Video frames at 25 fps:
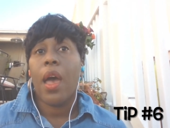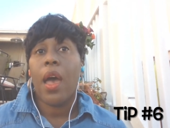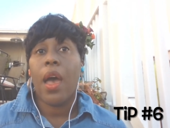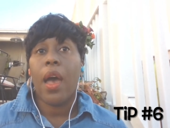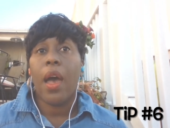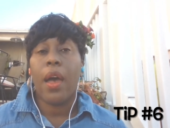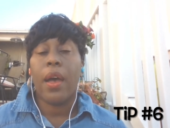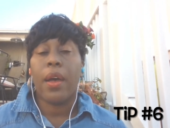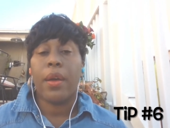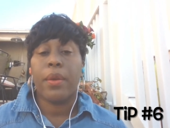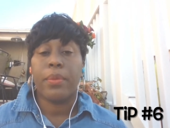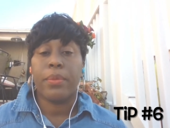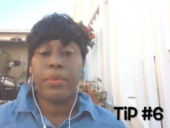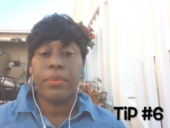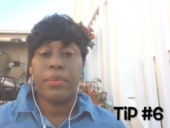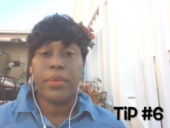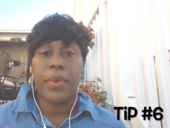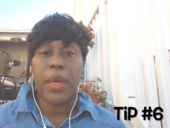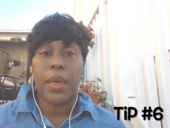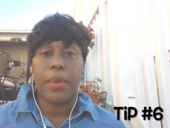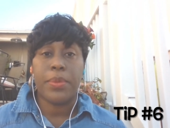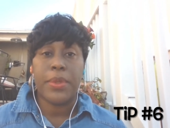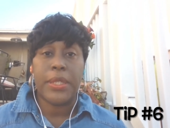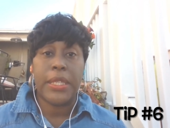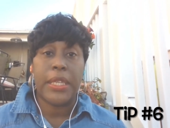
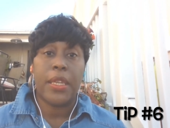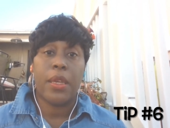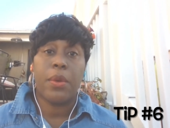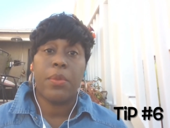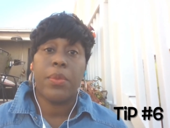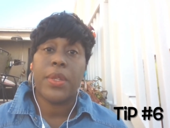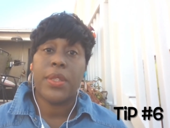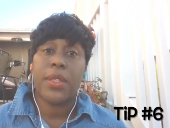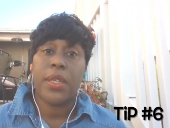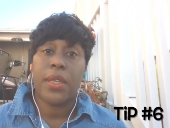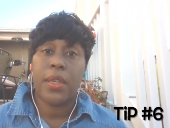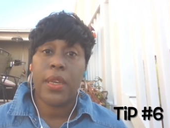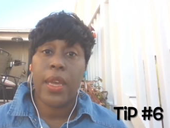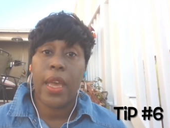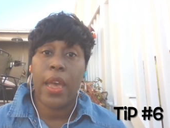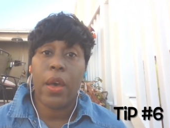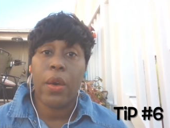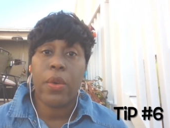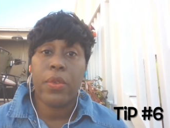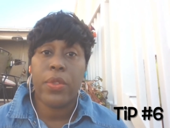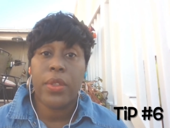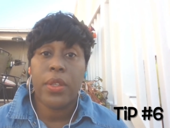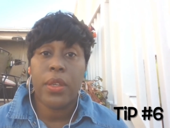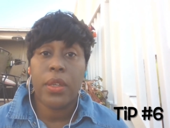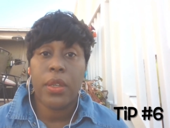I'm dealing with a
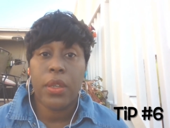health